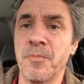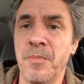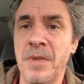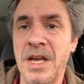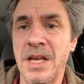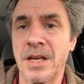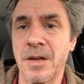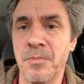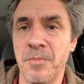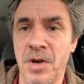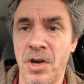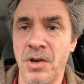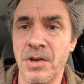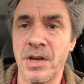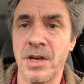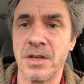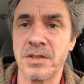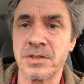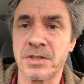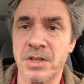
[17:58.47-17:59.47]
making
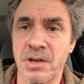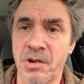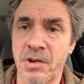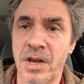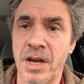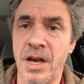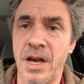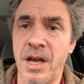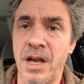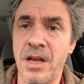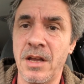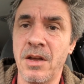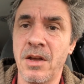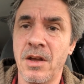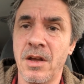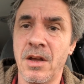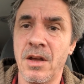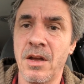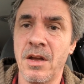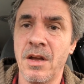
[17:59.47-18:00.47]
millions, okay?
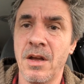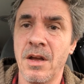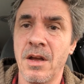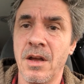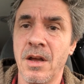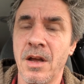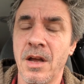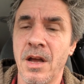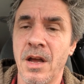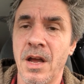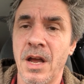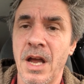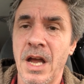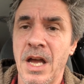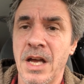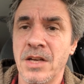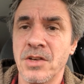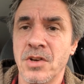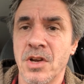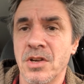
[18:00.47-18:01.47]

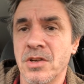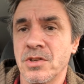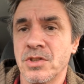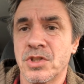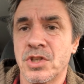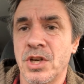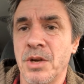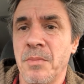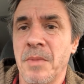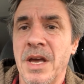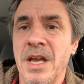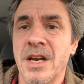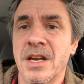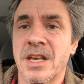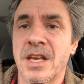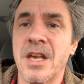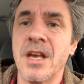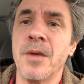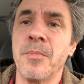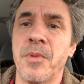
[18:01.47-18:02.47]
And she made a
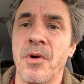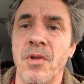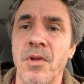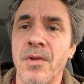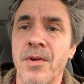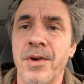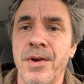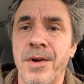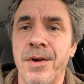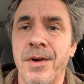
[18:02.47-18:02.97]
kibble.